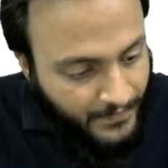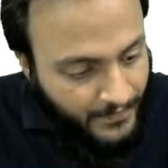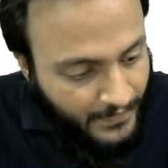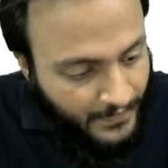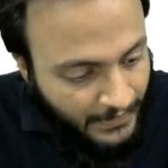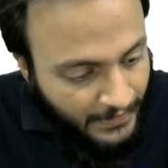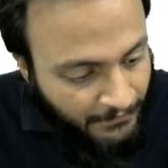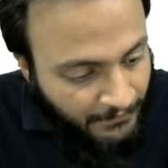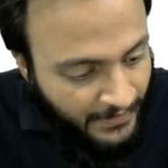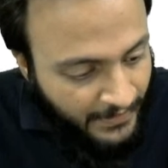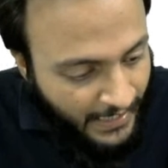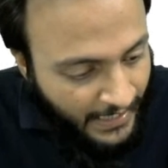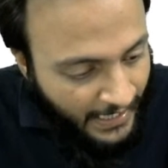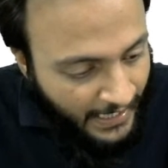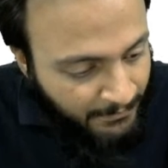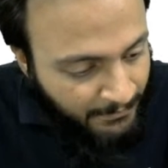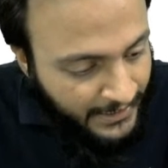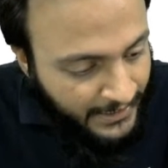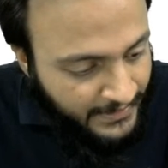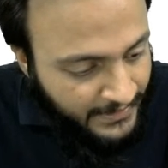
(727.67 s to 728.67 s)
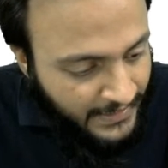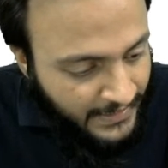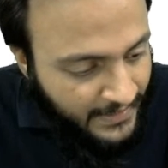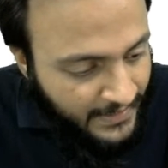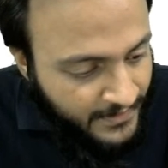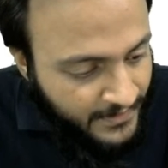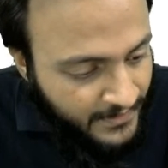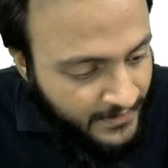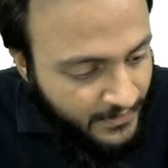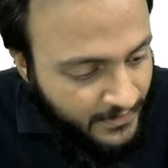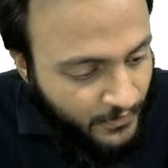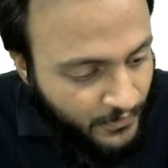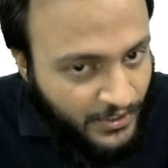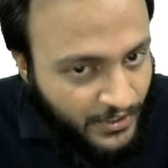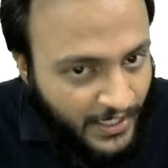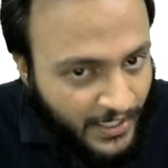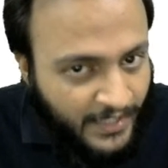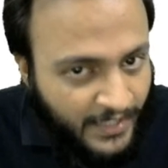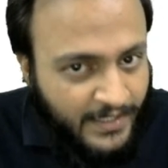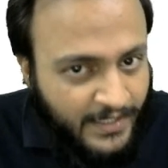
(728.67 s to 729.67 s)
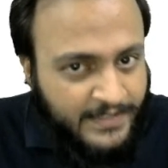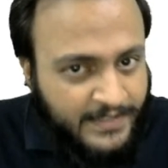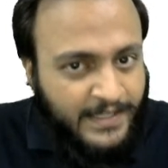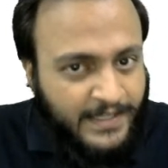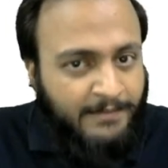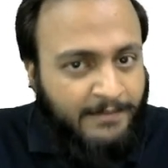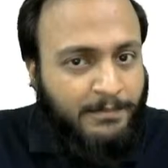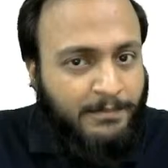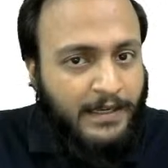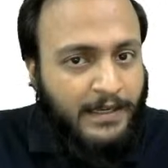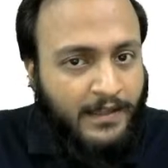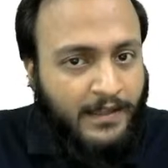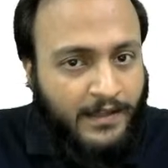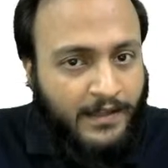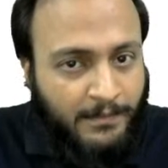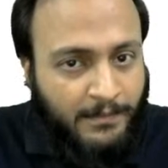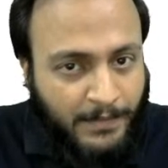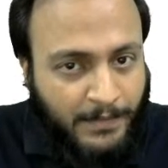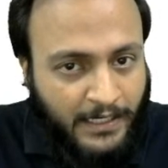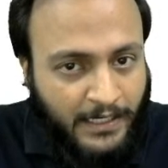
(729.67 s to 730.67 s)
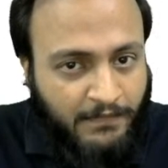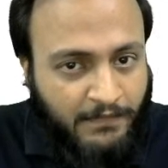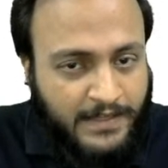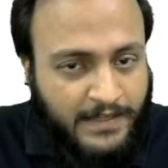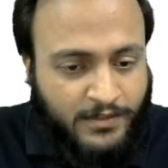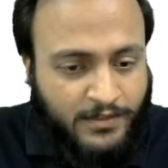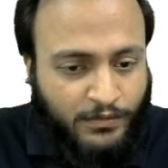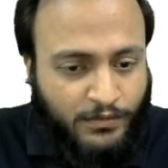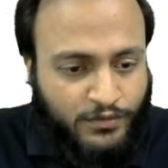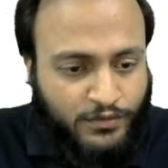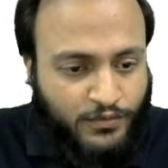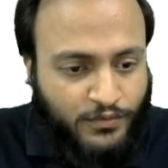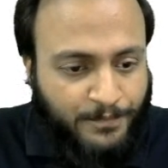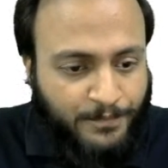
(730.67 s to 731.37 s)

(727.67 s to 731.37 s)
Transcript: Even I am getting the answers Kushanas and Pallavas also.